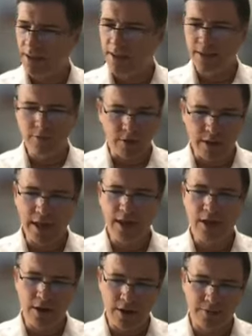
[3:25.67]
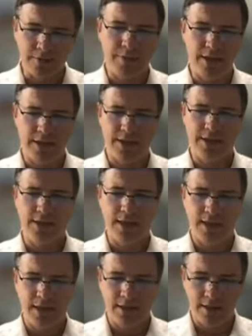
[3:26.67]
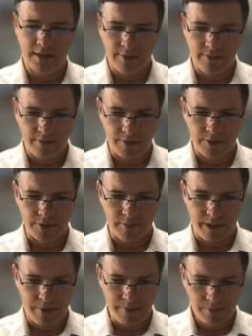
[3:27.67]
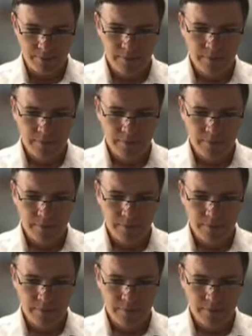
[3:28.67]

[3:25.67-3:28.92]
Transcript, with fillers: This is what he learned from his uh, from his Rebbeim